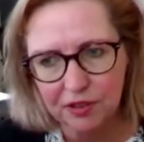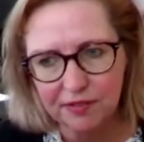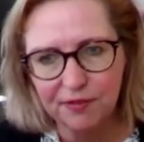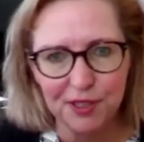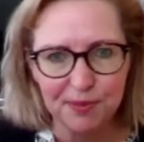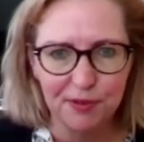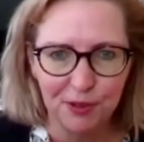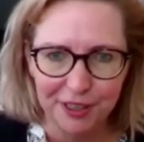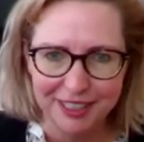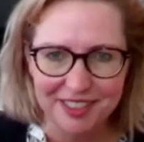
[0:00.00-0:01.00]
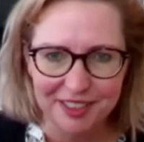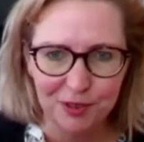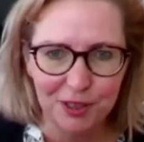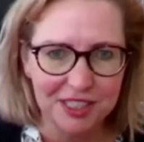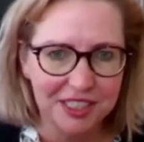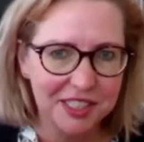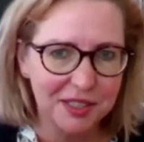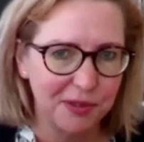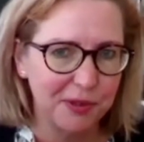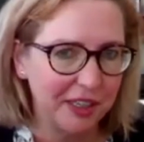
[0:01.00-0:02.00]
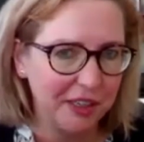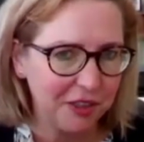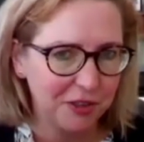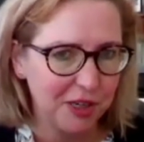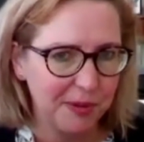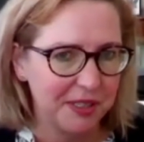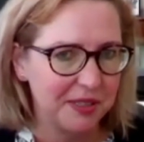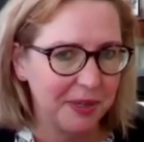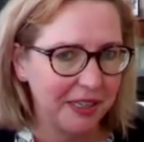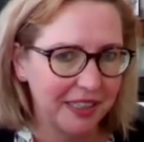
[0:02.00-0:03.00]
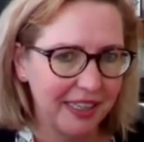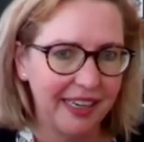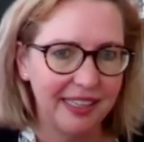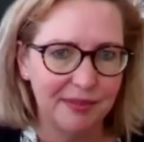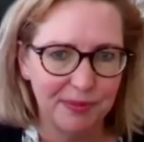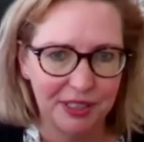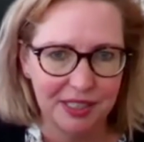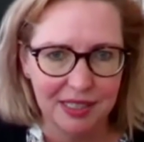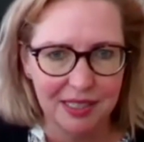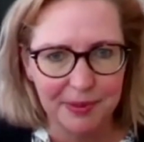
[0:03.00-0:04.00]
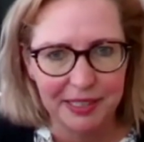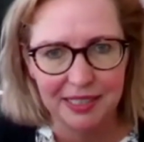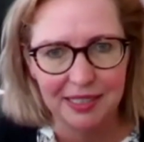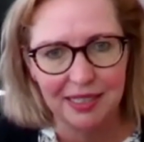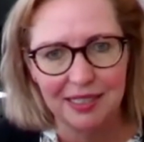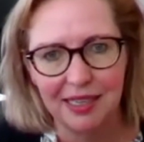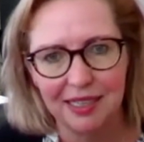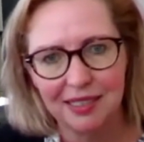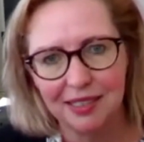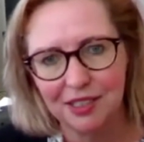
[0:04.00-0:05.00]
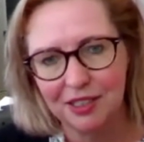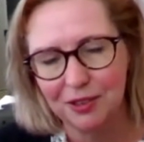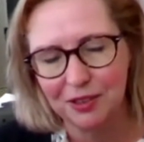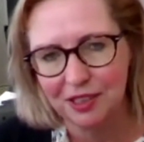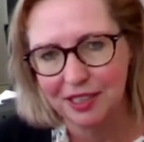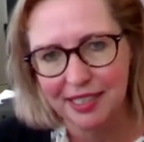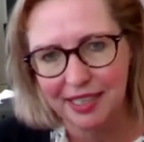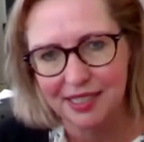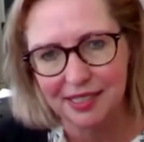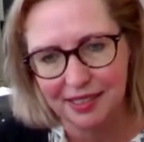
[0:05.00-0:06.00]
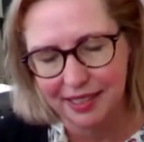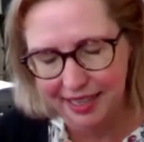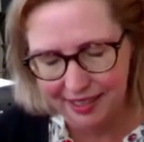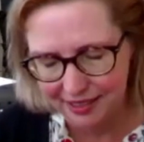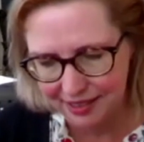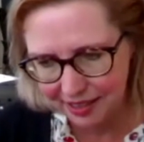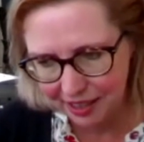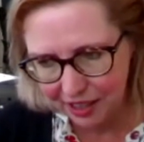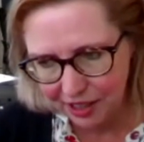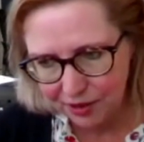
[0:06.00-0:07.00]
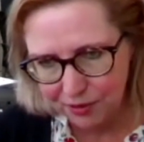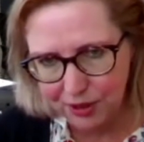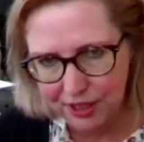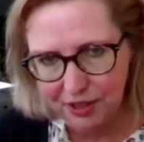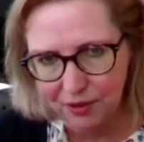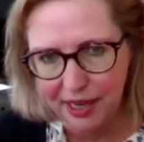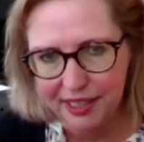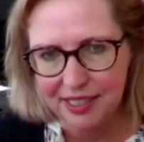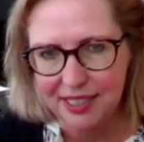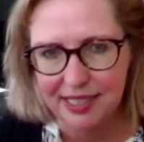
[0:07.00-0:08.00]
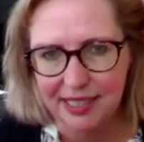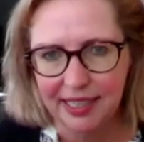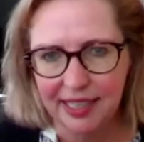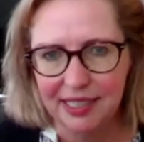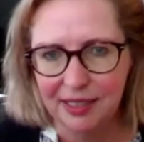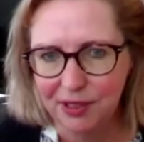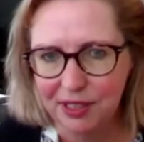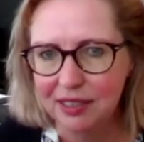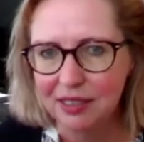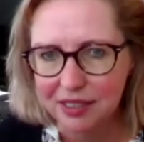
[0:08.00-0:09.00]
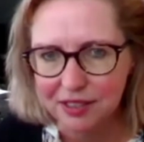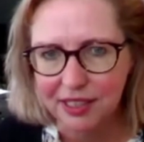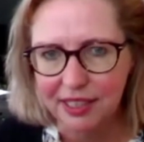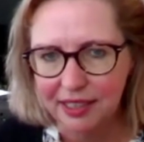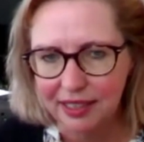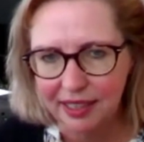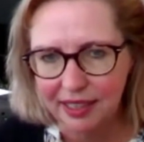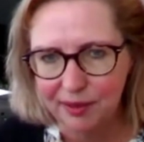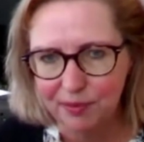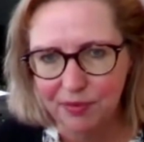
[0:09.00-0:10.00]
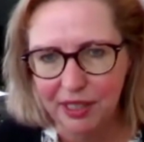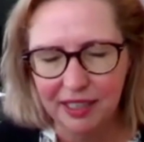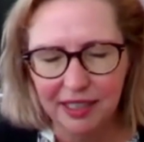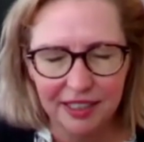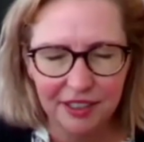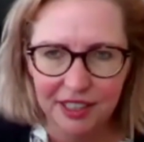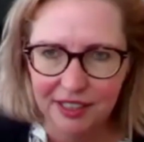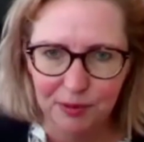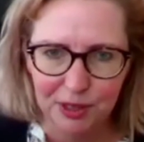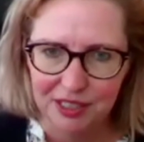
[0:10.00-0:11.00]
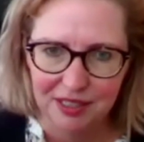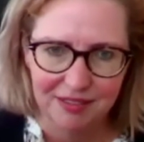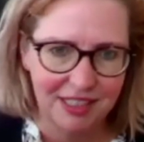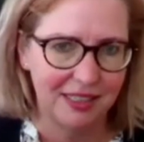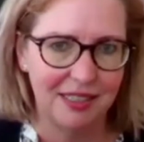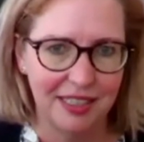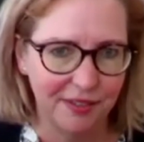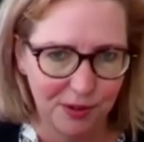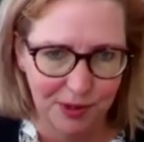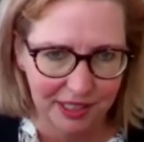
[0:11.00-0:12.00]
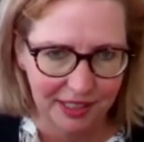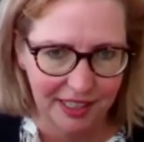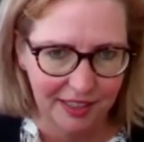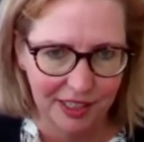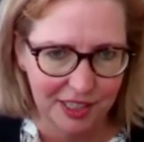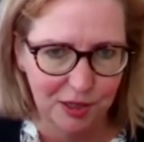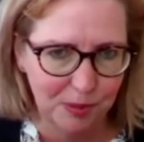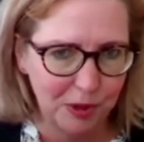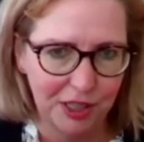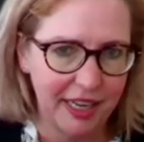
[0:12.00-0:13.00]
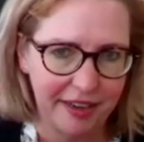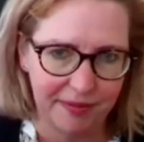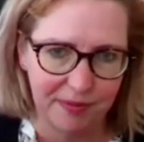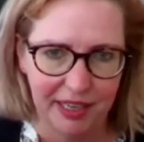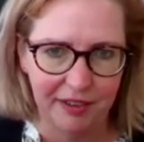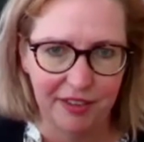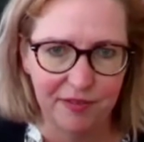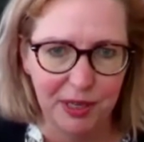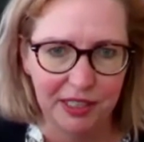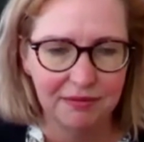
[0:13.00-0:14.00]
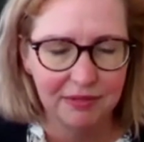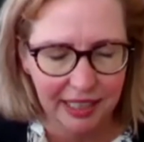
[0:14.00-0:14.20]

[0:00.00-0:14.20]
First, before answering the question, I just want to echo your comments about Kate, because she's been such an asset to the organisation, and really the way that she's engaging with industry in an area which touches everyone in the aviation community, our AvMed